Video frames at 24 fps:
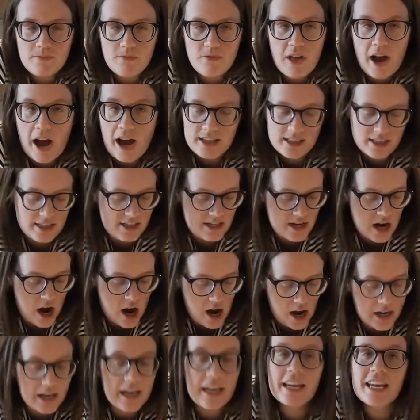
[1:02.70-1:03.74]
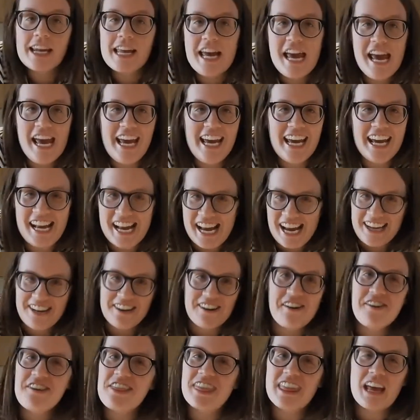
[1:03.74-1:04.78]
That's not I
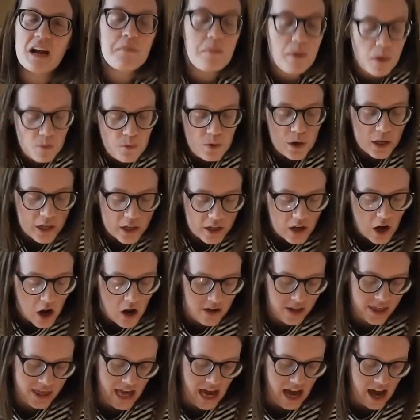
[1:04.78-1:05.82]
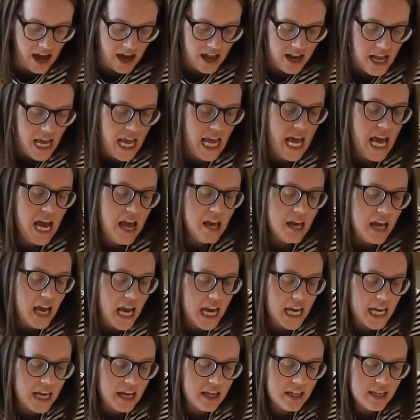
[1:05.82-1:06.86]
don't think, but we're gonna call it that.
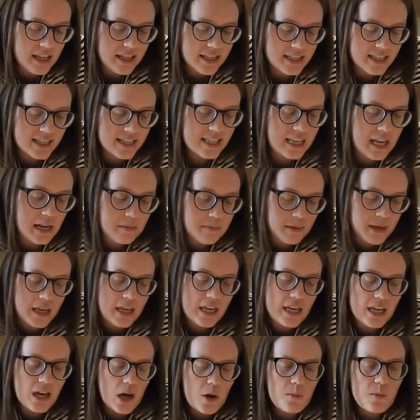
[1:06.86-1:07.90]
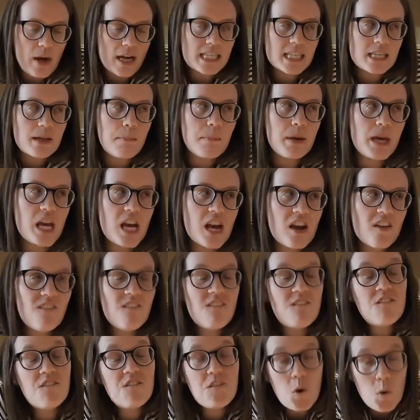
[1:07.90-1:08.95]
And this is gonna be recipe
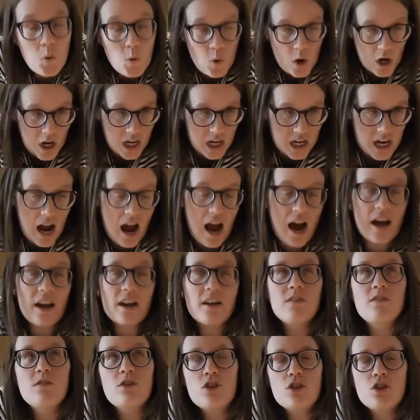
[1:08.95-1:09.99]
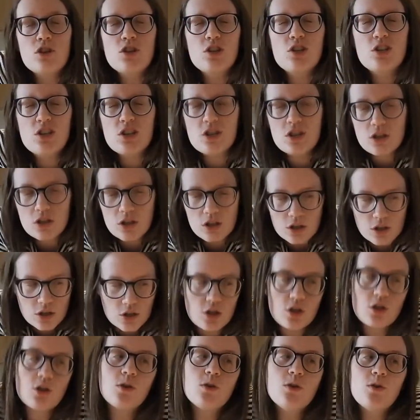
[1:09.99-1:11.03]
4 out of
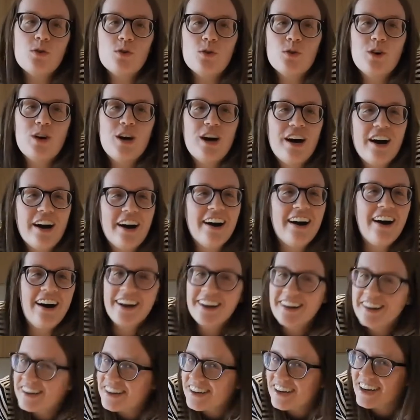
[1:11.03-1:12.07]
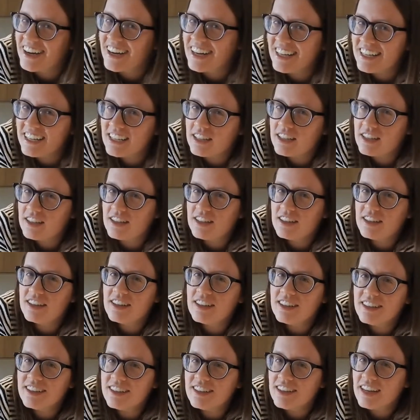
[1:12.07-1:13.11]
279.
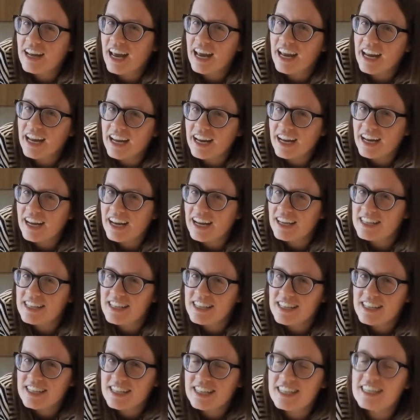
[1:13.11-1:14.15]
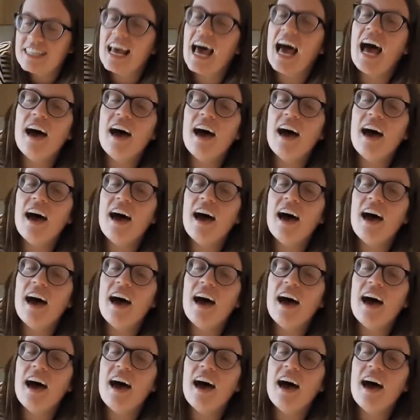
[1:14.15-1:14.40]
279.